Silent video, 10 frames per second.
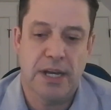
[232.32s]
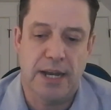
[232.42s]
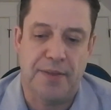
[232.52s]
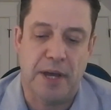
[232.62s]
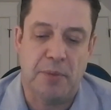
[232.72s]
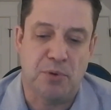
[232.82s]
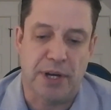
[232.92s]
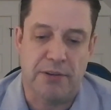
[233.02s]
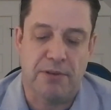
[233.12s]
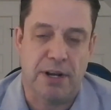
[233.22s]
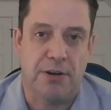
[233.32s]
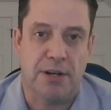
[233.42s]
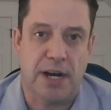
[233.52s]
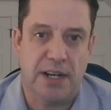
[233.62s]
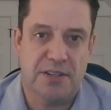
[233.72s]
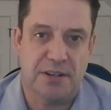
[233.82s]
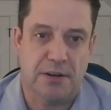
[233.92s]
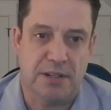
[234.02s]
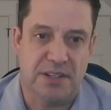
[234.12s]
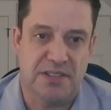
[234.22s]
at that point record highs in
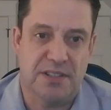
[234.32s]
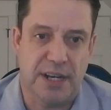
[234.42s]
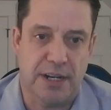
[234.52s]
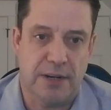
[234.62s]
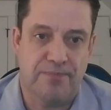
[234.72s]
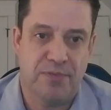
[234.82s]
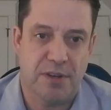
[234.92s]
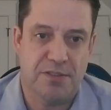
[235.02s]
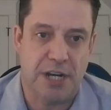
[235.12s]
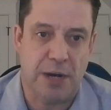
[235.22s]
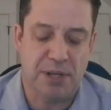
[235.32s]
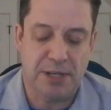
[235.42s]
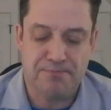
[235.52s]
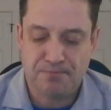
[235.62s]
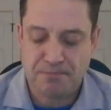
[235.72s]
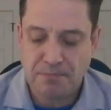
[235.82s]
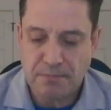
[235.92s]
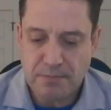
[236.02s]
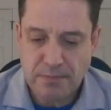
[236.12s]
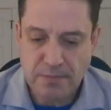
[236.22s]
our list data of shopping.
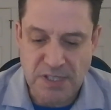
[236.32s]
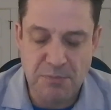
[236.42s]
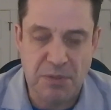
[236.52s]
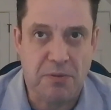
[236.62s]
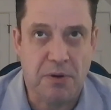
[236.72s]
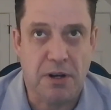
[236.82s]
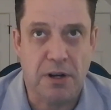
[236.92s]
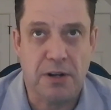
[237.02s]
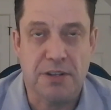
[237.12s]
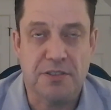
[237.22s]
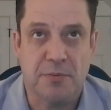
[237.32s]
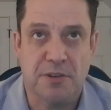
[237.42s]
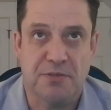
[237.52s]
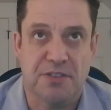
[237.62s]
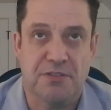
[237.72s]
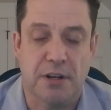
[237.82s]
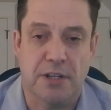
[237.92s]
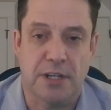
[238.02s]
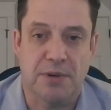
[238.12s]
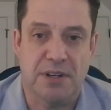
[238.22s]
But where consumers were
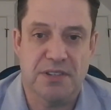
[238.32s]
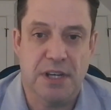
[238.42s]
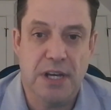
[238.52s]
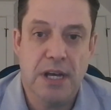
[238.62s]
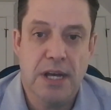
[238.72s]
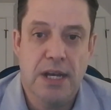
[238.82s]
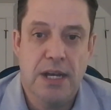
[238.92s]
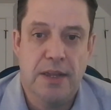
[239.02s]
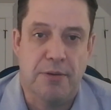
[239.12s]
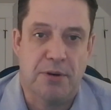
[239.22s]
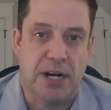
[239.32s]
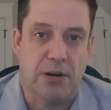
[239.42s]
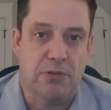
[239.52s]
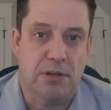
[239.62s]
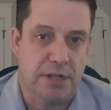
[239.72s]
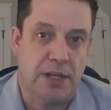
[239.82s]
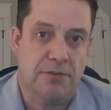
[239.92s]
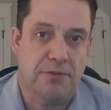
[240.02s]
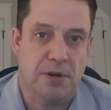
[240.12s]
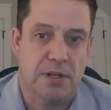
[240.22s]
struggling was they were out looking
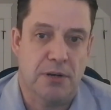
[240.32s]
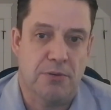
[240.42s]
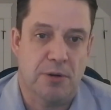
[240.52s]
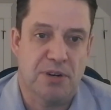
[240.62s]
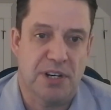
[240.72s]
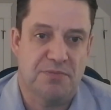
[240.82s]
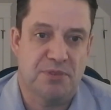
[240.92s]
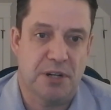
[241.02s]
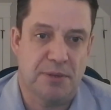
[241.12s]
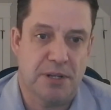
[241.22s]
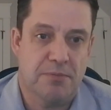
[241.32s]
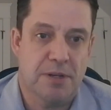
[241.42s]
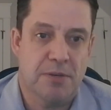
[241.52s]
for a lower price premium,